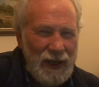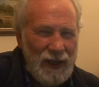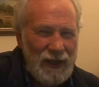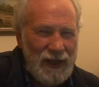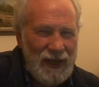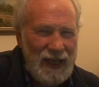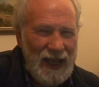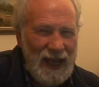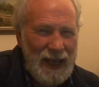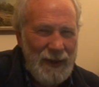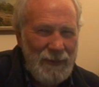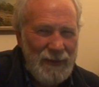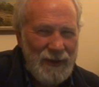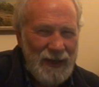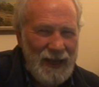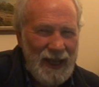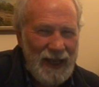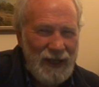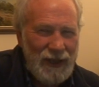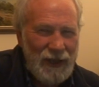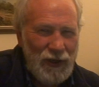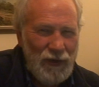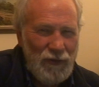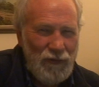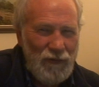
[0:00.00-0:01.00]
to
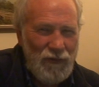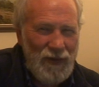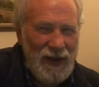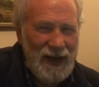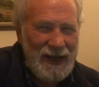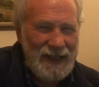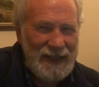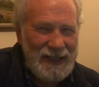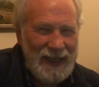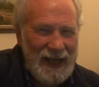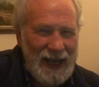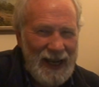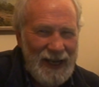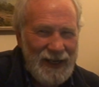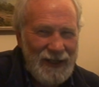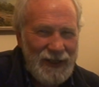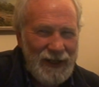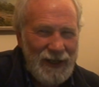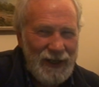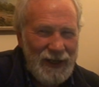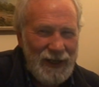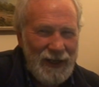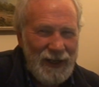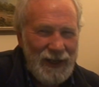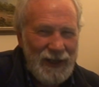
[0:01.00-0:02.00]
emanate and radiate
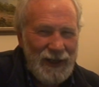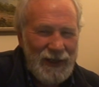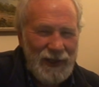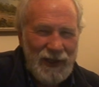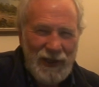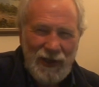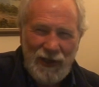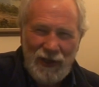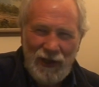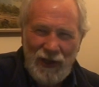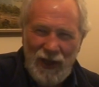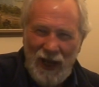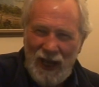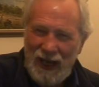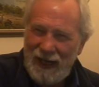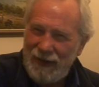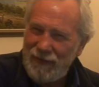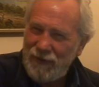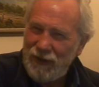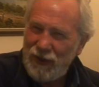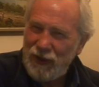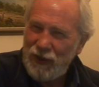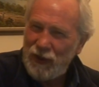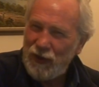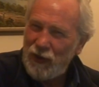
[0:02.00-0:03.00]
the light of
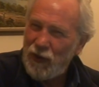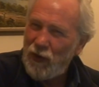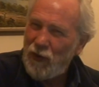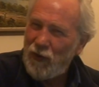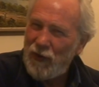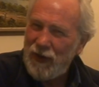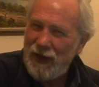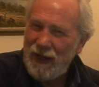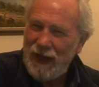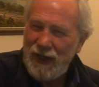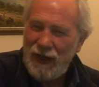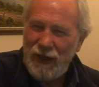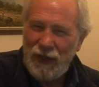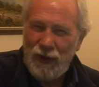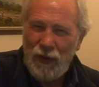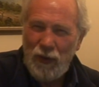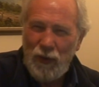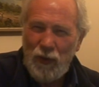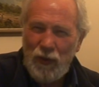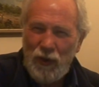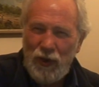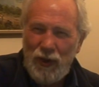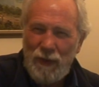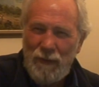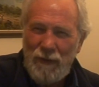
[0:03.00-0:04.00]
his glory into
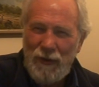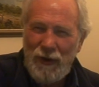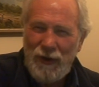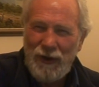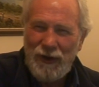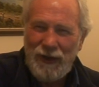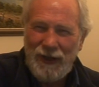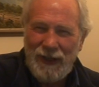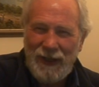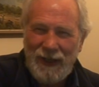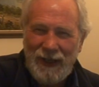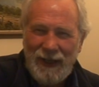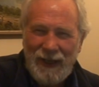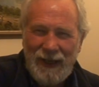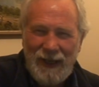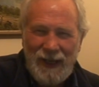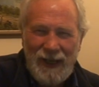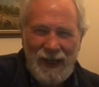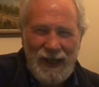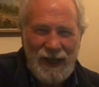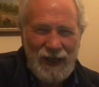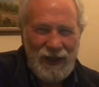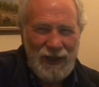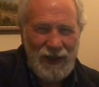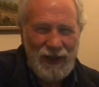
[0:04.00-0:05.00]
all community,
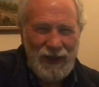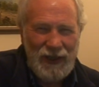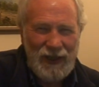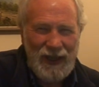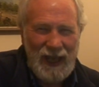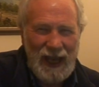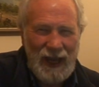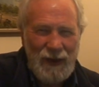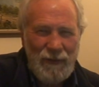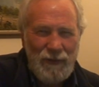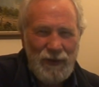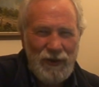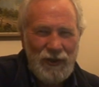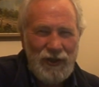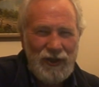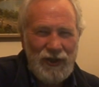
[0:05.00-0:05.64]
that they would